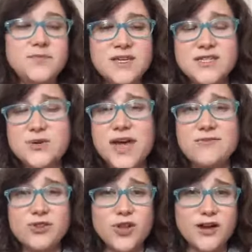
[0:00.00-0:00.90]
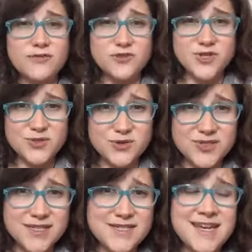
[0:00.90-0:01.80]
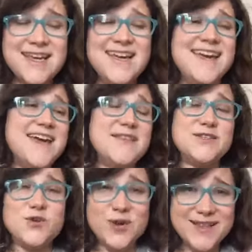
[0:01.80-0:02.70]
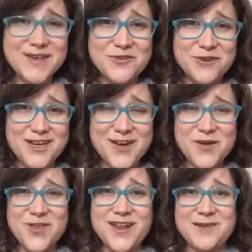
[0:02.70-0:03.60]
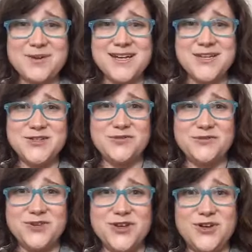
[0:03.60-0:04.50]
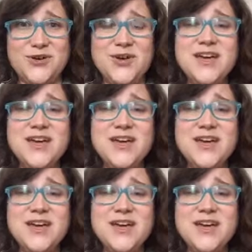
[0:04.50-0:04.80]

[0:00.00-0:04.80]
So I have a lot of resources in this quick little video that I'm going to do for you.